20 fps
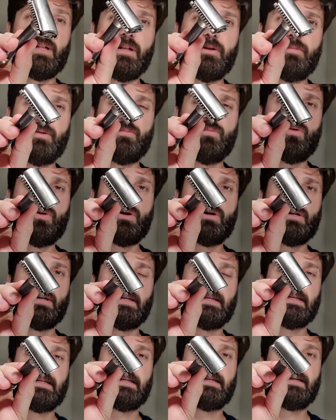a little bit more
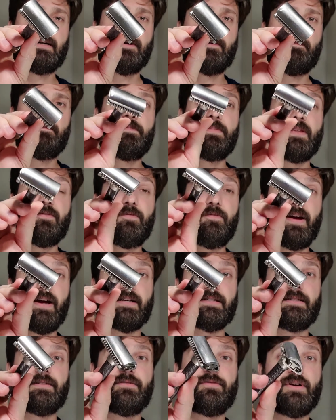
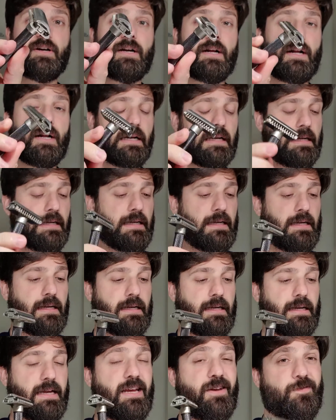effective.
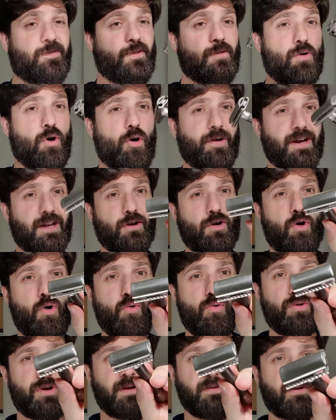If you already
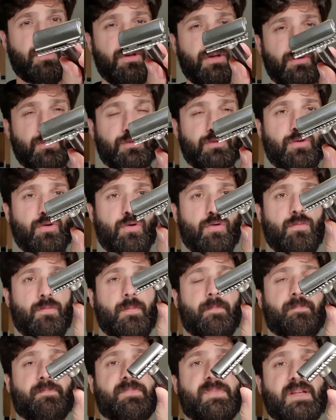own a close
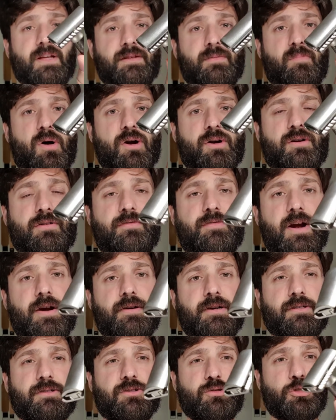comb, the Parker
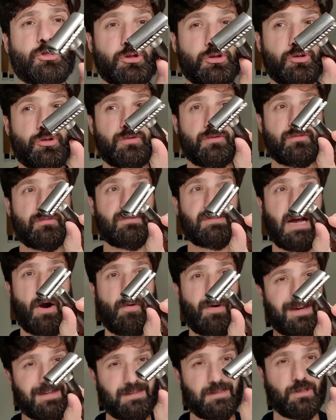variant, should you
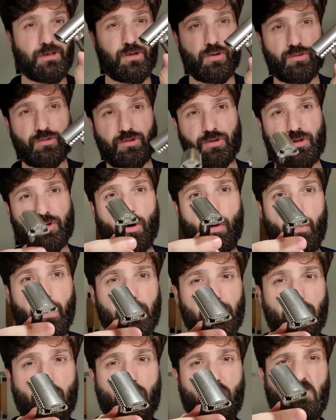directly go to the
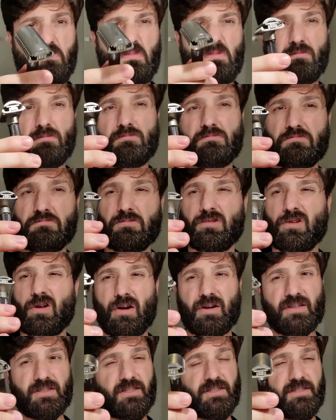open comb?
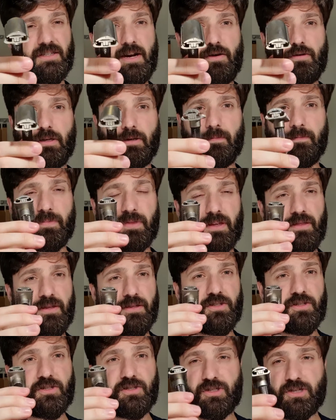Not necessarily. The
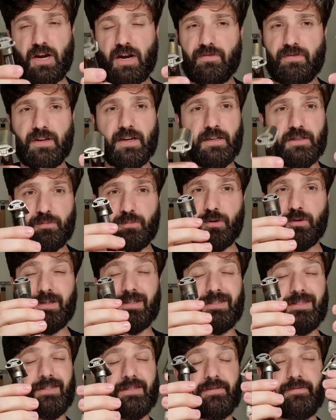shaving
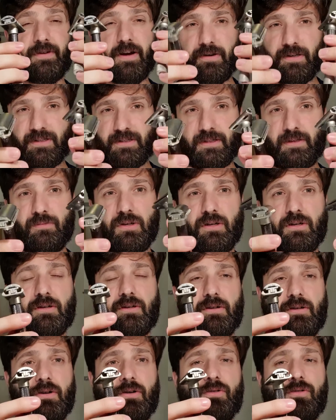experience is very
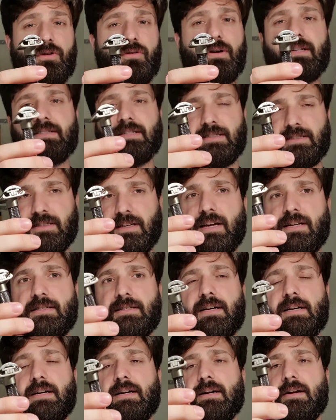similar, although as I said,